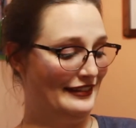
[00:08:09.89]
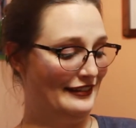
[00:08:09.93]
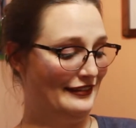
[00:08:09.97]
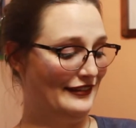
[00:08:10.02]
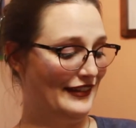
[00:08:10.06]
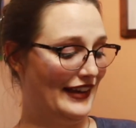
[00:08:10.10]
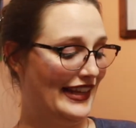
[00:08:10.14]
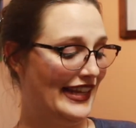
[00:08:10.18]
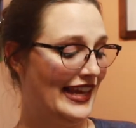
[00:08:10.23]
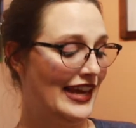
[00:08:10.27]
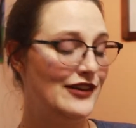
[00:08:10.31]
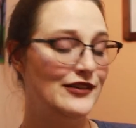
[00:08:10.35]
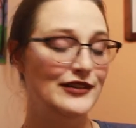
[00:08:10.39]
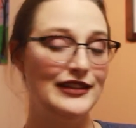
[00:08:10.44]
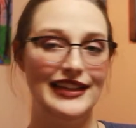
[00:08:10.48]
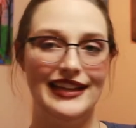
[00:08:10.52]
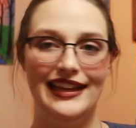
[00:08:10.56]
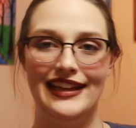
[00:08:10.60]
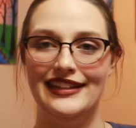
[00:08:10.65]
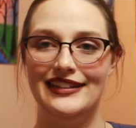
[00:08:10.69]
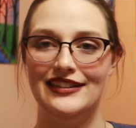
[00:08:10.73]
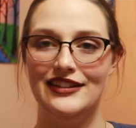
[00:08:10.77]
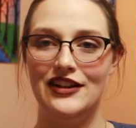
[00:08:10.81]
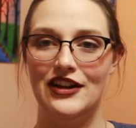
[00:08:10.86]
fell out
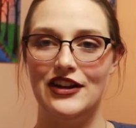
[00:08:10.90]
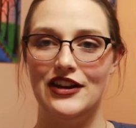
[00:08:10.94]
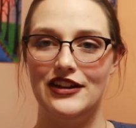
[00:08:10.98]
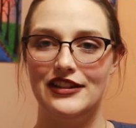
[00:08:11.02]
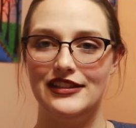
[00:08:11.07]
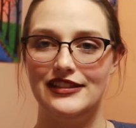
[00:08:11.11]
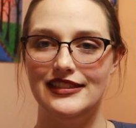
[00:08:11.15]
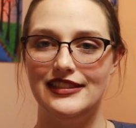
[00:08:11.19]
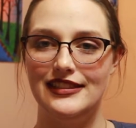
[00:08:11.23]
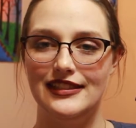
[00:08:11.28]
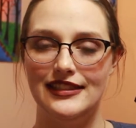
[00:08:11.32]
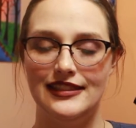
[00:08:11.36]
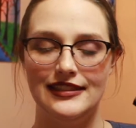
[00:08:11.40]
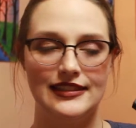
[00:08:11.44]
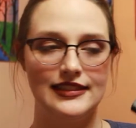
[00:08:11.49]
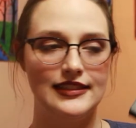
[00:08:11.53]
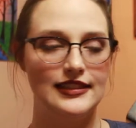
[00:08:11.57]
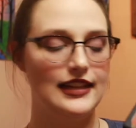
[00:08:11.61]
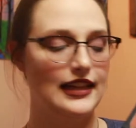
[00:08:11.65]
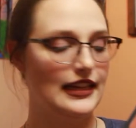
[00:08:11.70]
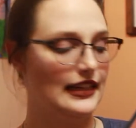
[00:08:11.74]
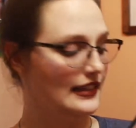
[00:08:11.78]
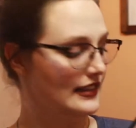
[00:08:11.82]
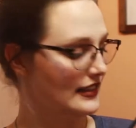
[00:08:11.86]
and caused a
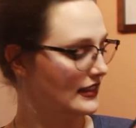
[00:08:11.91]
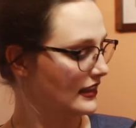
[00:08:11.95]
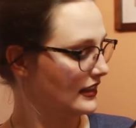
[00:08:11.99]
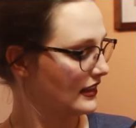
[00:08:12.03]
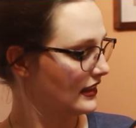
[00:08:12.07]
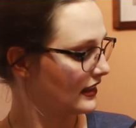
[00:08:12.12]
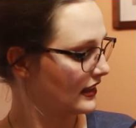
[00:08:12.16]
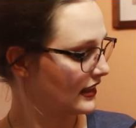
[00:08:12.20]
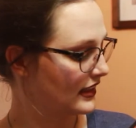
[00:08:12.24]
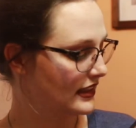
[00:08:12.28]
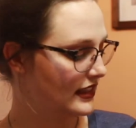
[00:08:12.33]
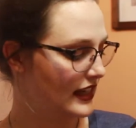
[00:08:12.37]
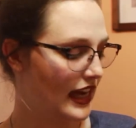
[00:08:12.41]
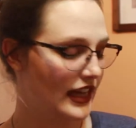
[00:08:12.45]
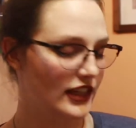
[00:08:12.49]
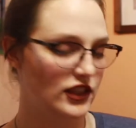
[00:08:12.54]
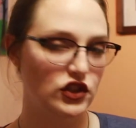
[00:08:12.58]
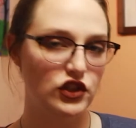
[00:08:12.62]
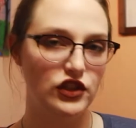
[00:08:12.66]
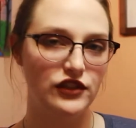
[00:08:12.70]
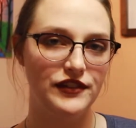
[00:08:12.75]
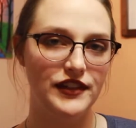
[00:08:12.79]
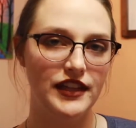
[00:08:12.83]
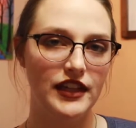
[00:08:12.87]
slight
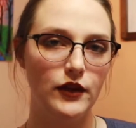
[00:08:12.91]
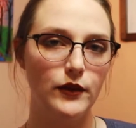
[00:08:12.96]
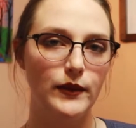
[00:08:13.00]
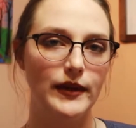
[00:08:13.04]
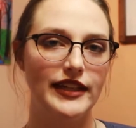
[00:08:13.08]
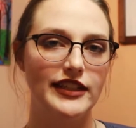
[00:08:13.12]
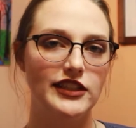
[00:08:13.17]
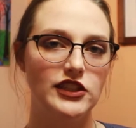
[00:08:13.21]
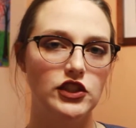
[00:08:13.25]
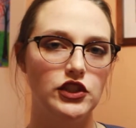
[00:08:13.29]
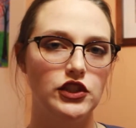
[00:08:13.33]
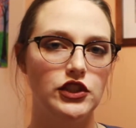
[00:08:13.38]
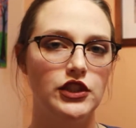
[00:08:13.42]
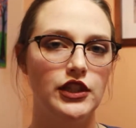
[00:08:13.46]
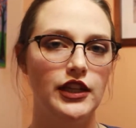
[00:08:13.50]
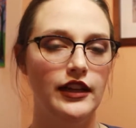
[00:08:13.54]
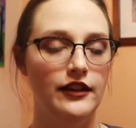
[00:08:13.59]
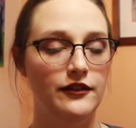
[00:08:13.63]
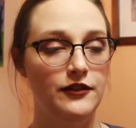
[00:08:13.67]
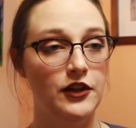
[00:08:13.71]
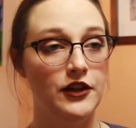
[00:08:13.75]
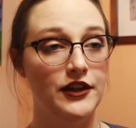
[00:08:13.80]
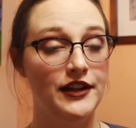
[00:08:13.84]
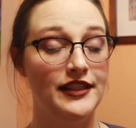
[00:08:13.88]
catastrophe, which,
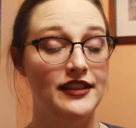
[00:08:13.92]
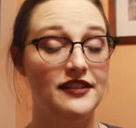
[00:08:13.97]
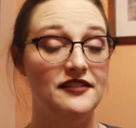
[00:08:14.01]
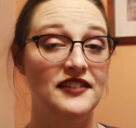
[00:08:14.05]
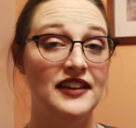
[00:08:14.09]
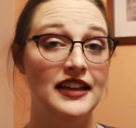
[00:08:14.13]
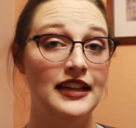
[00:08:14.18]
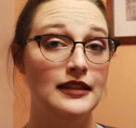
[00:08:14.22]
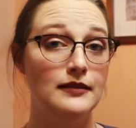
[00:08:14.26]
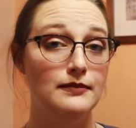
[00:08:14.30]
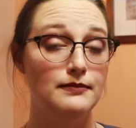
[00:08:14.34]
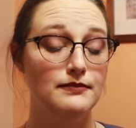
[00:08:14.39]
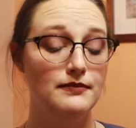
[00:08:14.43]
if you're in the